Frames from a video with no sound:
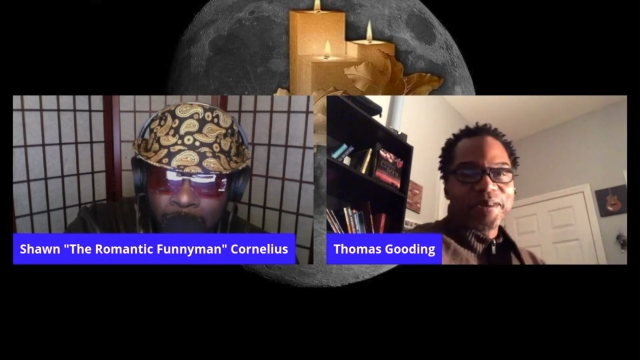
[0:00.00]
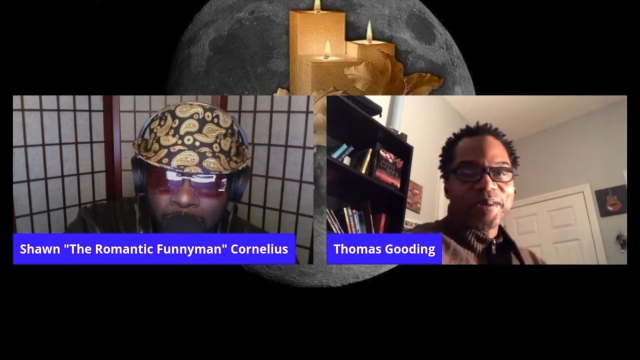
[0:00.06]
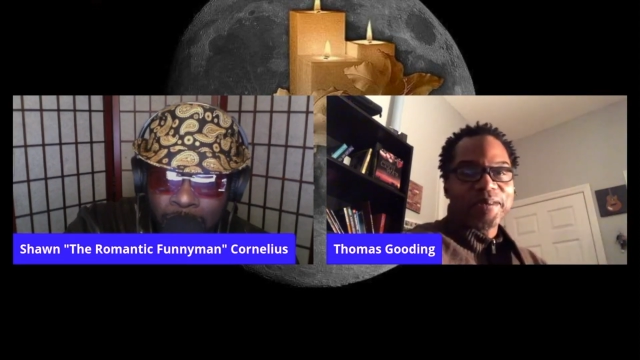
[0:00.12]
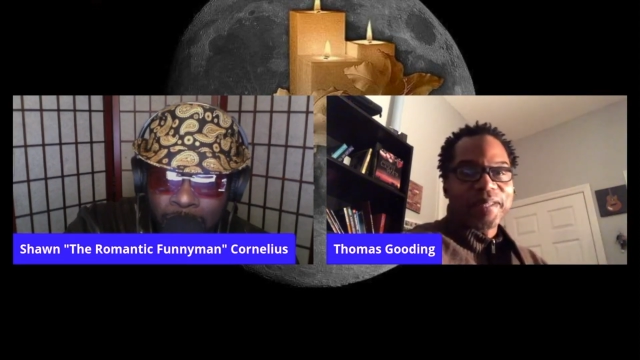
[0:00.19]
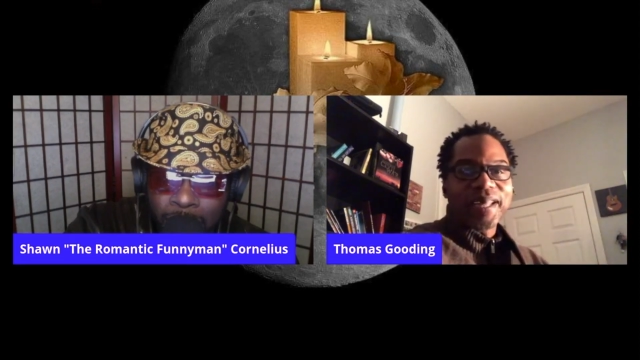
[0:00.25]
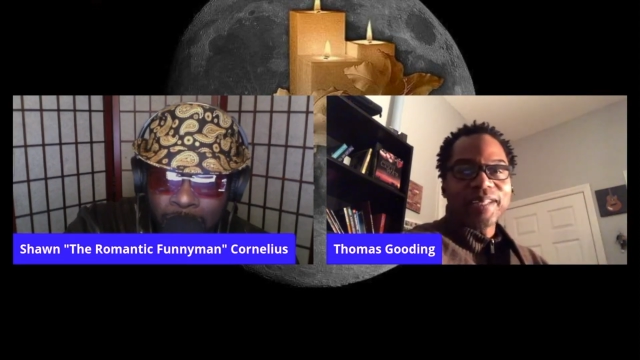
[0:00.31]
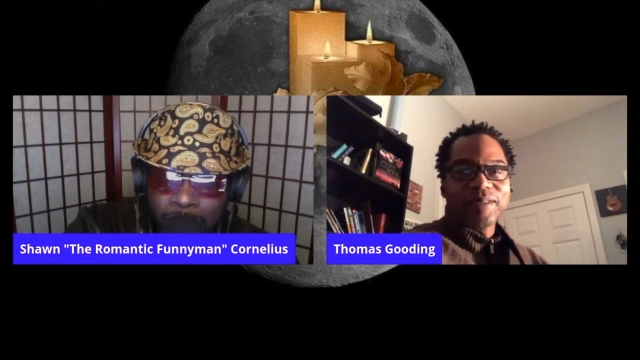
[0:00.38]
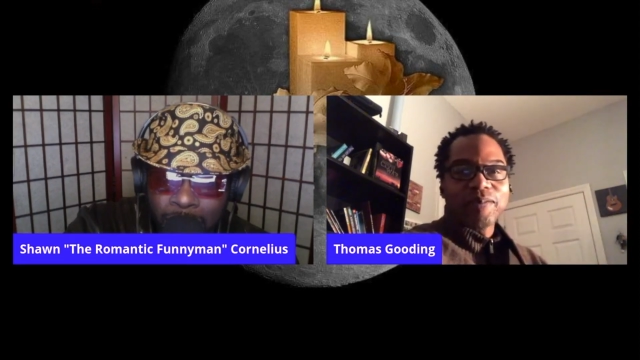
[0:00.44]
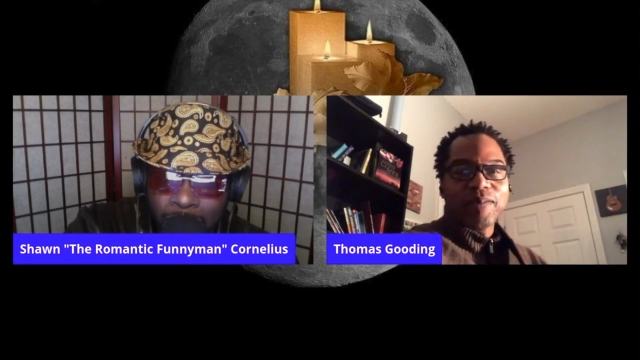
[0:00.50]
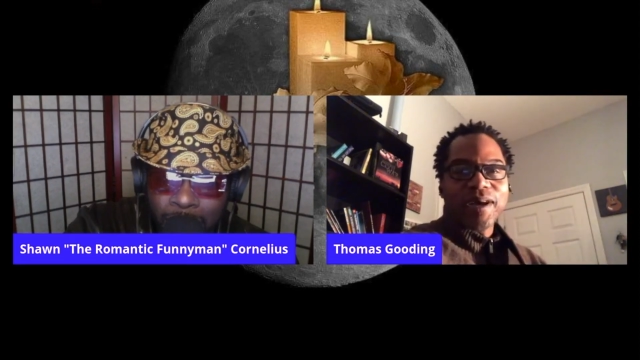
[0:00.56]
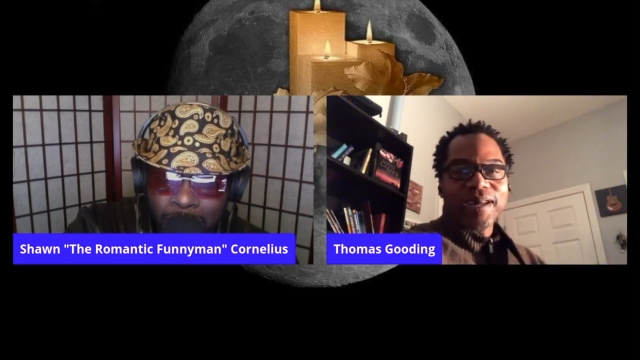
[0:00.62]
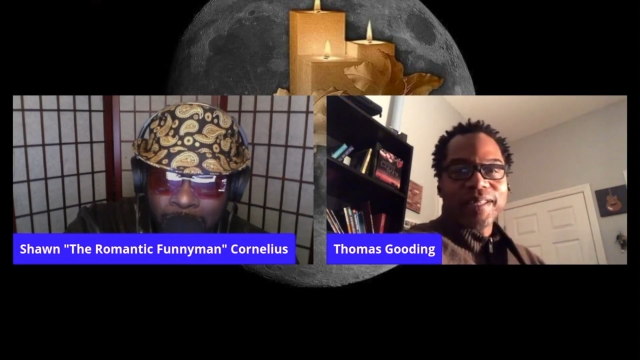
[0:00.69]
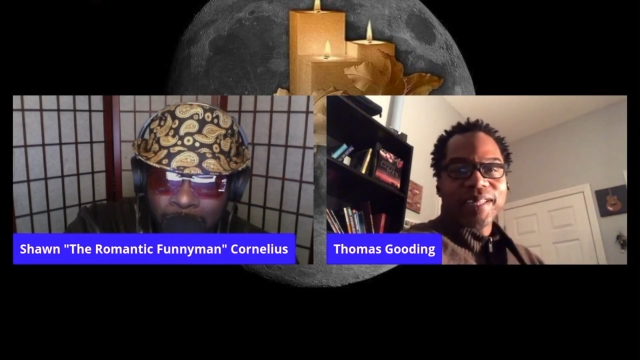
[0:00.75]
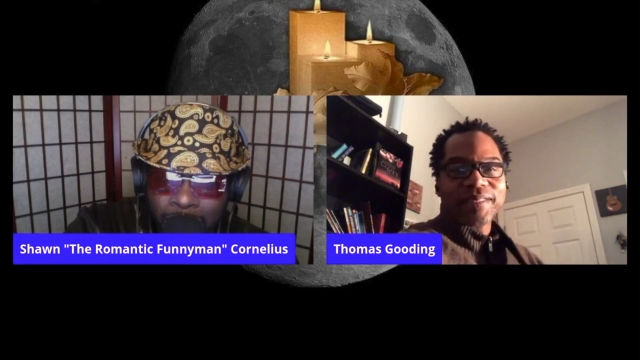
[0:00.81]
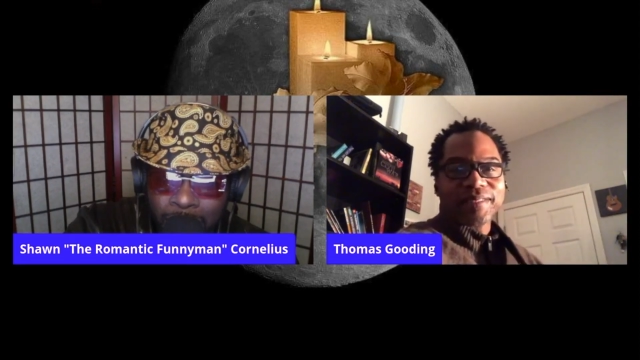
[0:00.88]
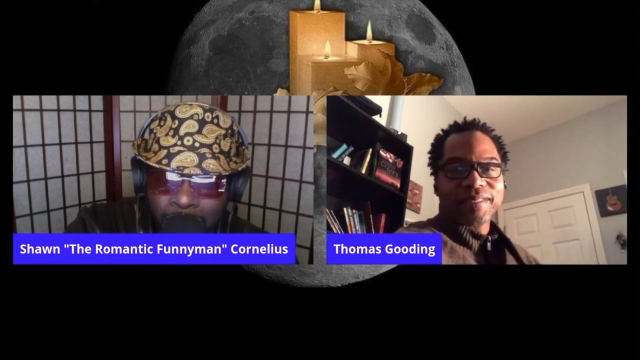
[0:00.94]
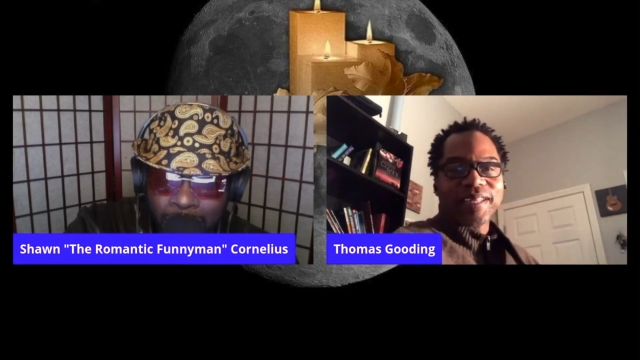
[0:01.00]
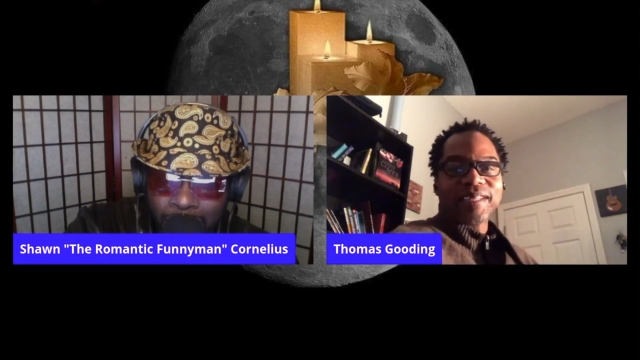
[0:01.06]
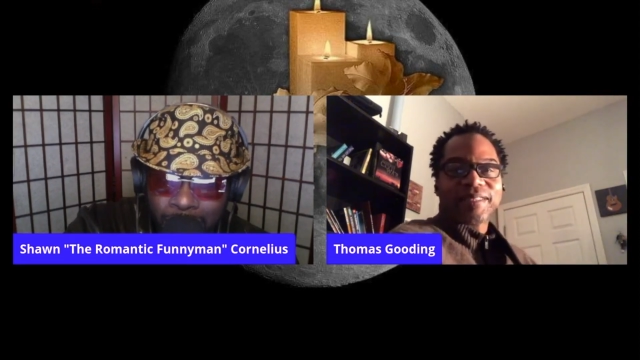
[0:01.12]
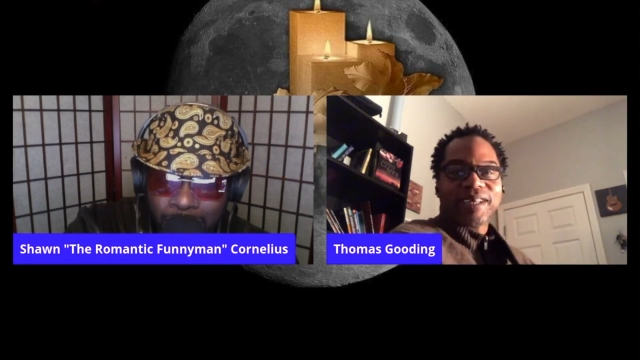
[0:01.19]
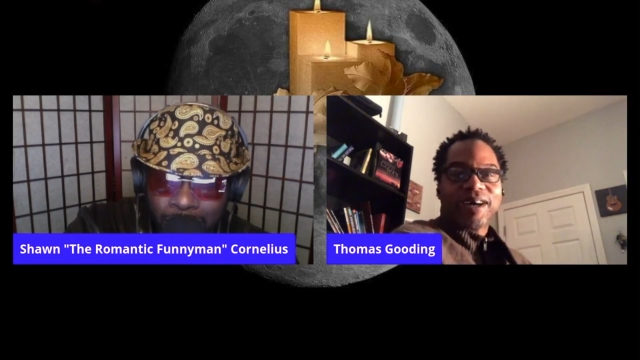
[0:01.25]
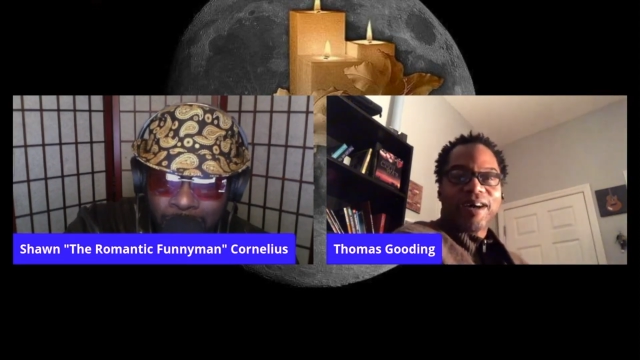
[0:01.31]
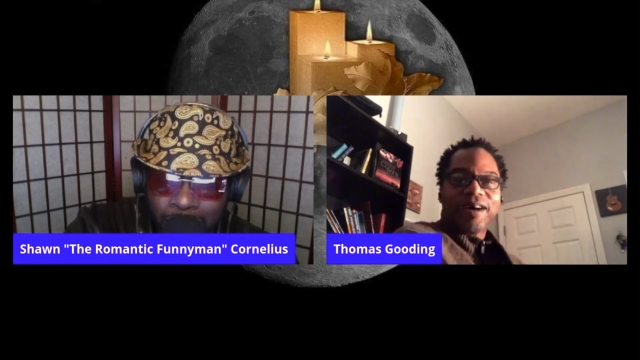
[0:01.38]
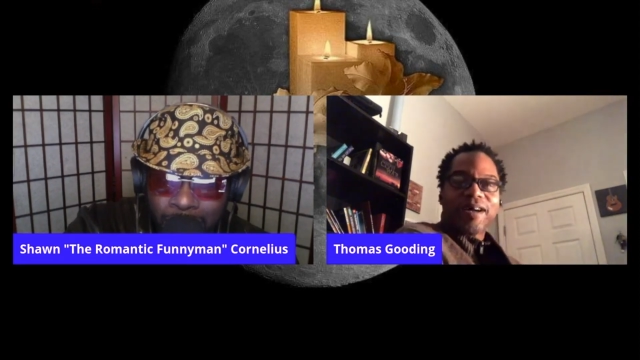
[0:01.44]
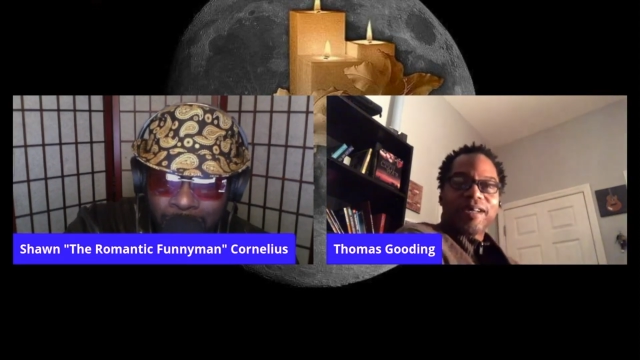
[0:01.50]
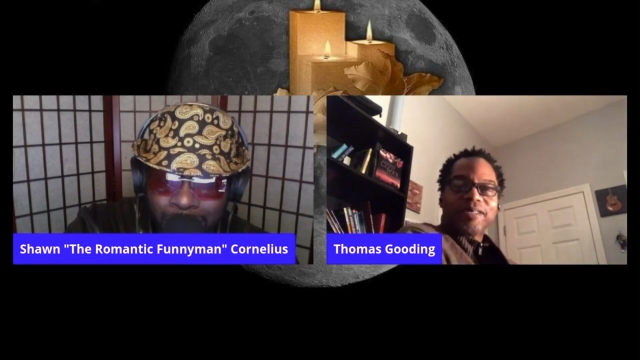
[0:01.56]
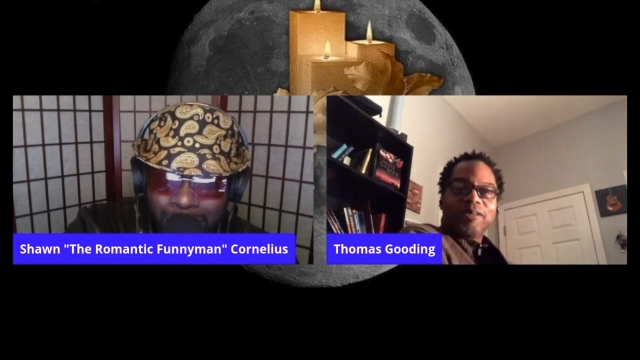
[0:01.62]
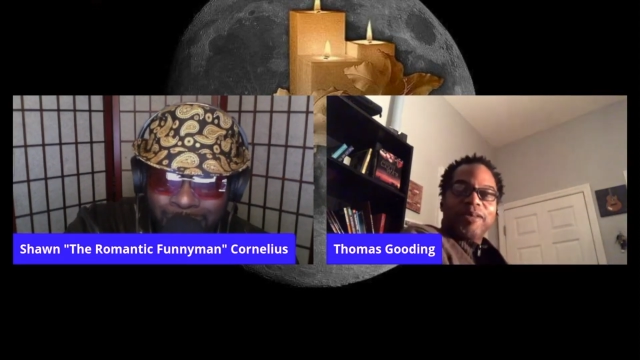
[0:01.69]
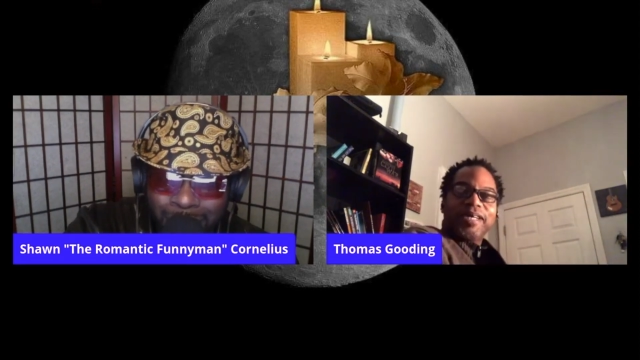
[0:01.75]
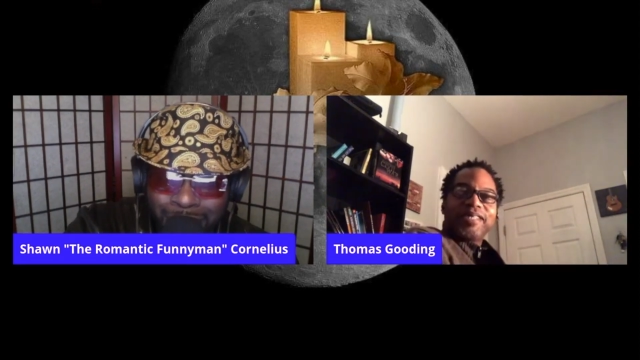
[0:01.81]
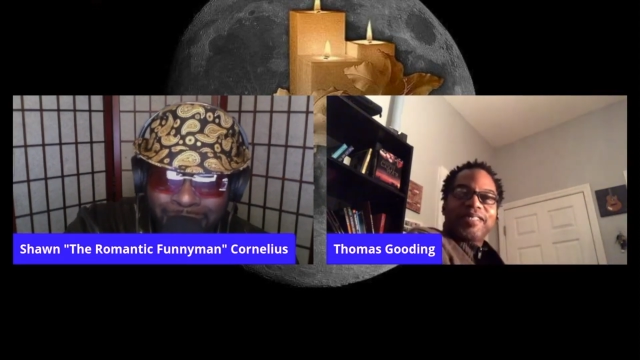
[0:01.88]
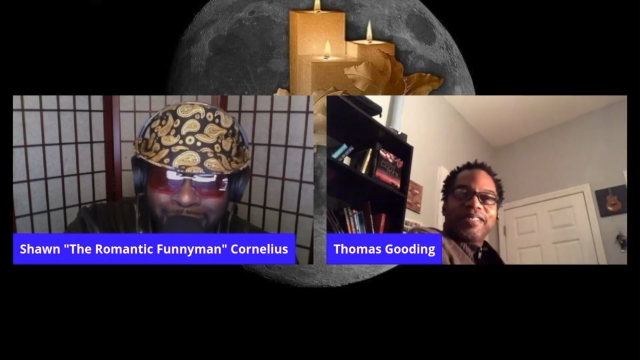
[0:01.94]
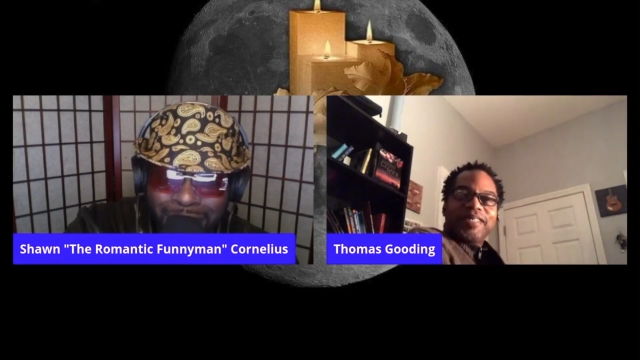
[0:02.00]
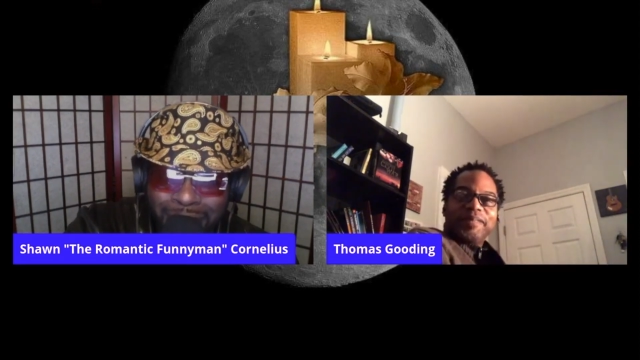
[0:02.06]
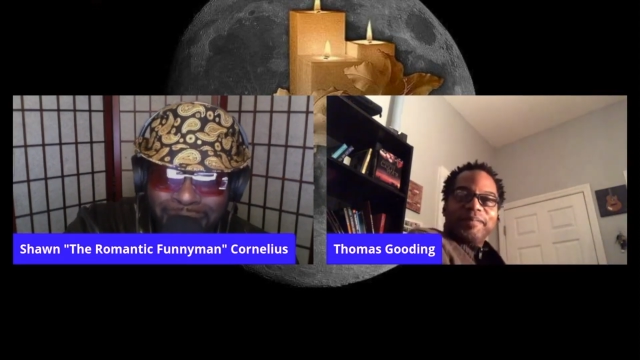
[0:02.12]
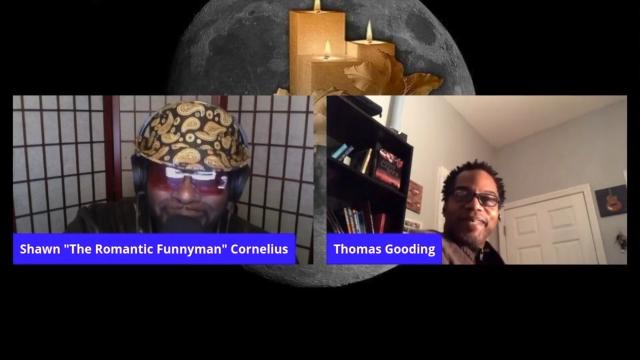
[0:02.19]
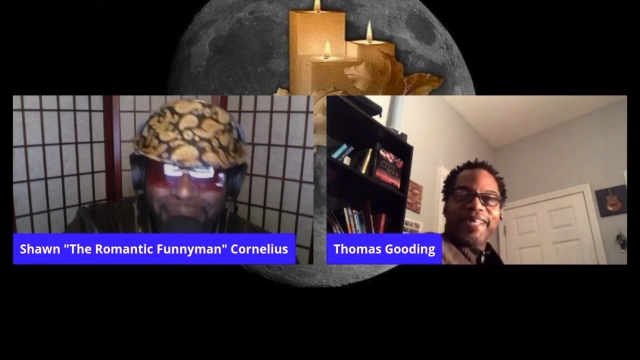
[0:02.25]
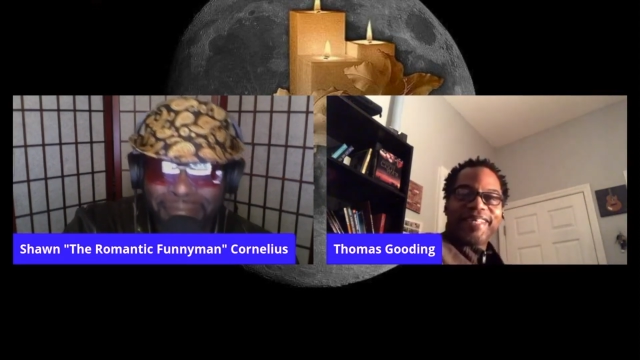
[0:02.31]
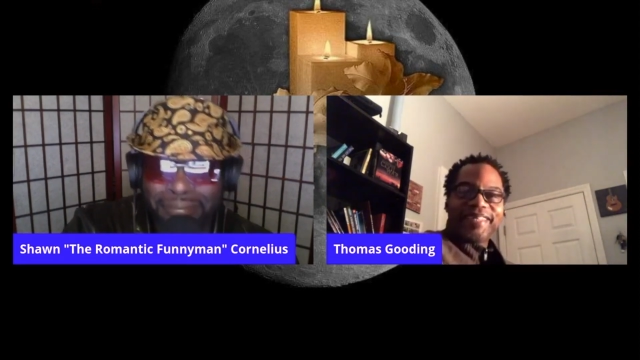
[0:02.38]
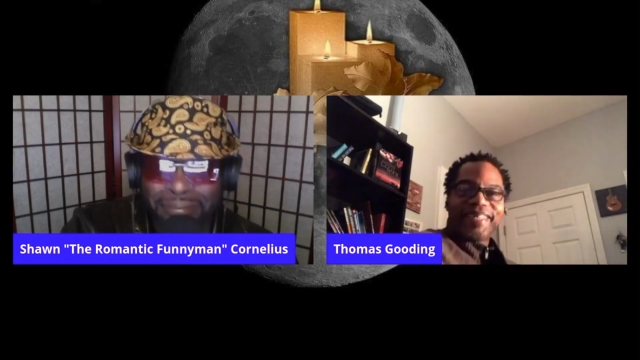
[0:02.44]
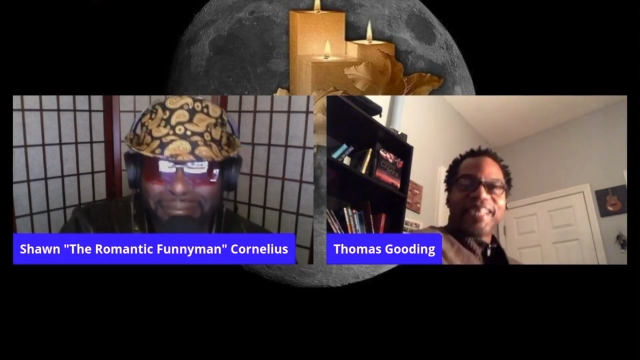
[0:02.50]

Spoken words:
That's why that's a hard question, man.